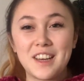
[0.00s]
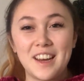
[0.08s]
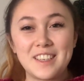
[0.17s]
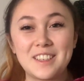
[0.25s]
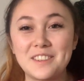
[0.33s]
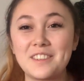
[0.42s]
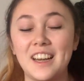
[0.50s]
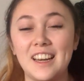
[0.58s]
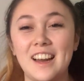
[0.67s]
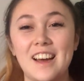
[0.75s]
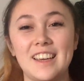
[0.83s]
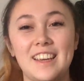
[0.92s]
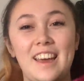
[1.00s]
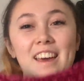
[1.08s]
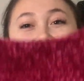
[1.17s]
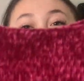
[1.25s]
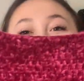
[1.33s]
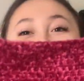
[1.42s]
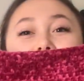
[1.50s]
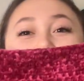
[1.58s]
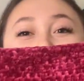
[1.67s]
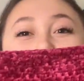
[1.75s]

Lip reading: I do really like it, and the length of